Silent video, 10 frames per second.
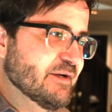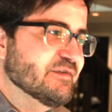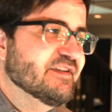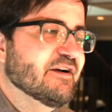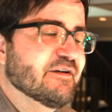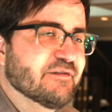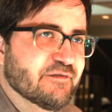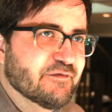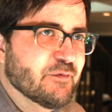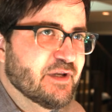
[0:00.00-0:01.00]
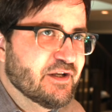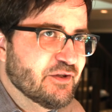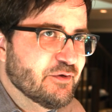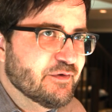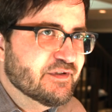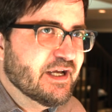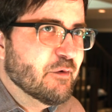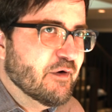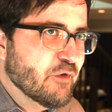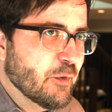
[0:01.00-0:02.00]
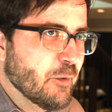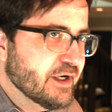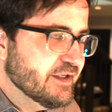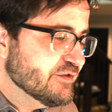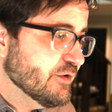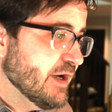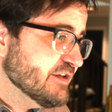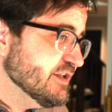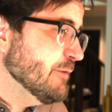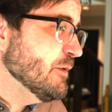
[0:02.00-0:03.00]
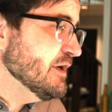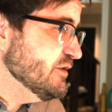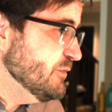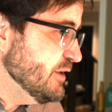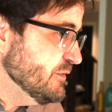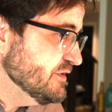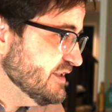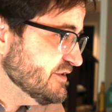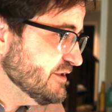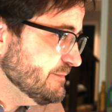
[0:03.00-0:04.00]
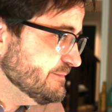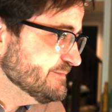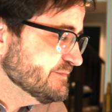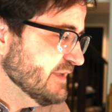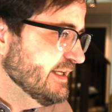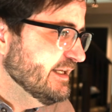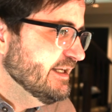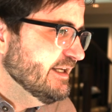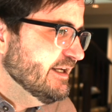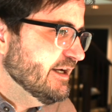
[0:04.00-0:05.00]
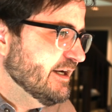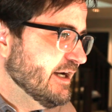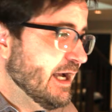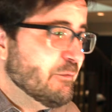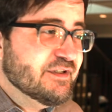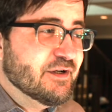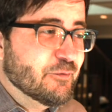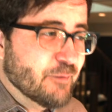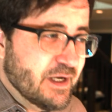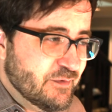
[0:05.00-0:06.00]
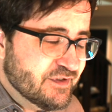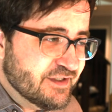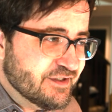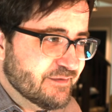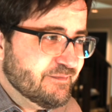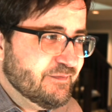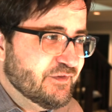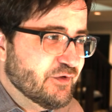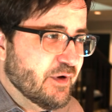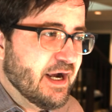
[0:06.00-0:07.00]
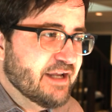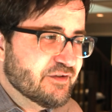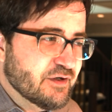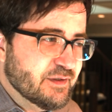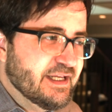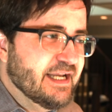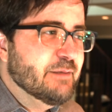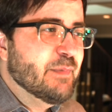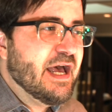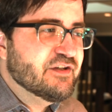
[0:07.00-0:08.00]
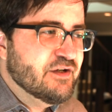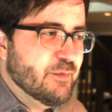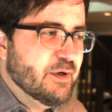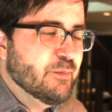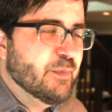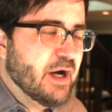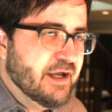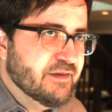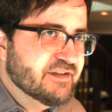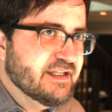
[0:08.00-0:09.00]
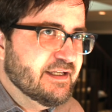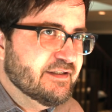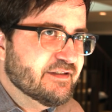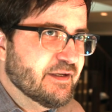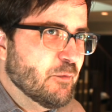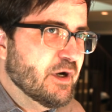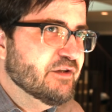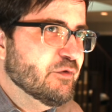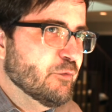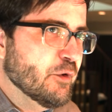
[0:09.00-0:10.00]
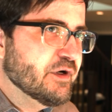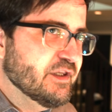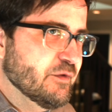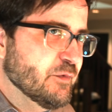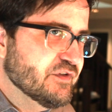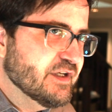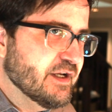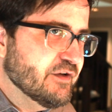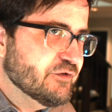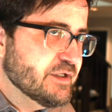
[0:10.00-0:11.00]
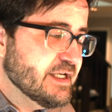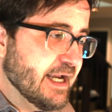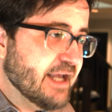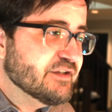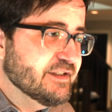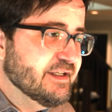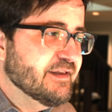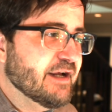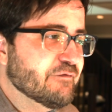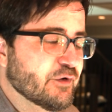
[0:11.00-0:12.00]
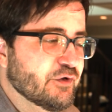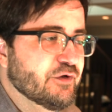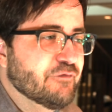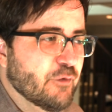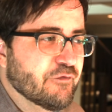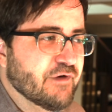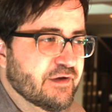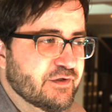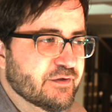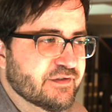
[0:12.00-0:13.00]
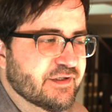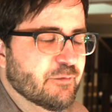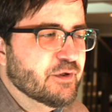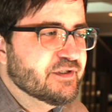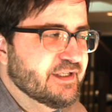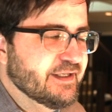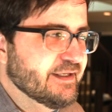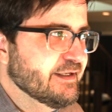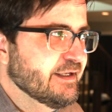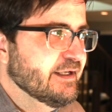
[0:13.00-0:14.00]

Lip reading: It was there for me to use however I wanted. So actually, I wanted to be a musician. I wasn't a great musician, so I started getting passionate about behind the scenes and wanted to work in the music industry. And I actually did that for a good 4 or 5 years. I worked in,